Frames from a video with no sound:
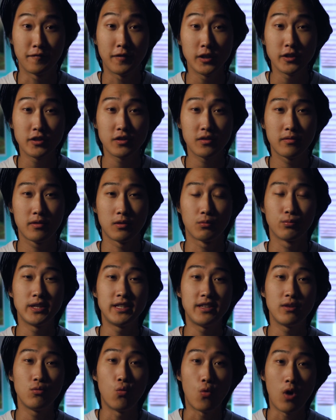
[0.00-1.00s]
first, the
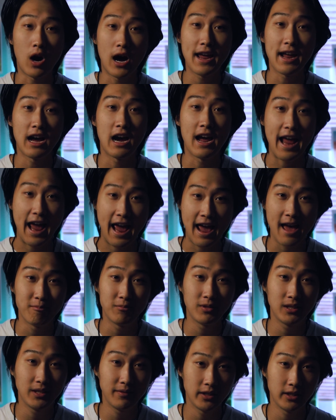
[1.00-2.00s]
reason why I
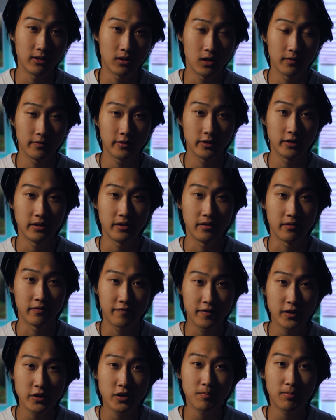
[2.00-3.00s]
am leaving Harvard in the
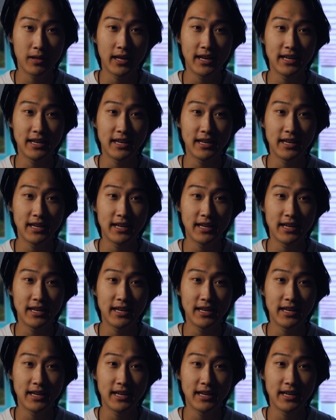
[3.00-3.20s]
first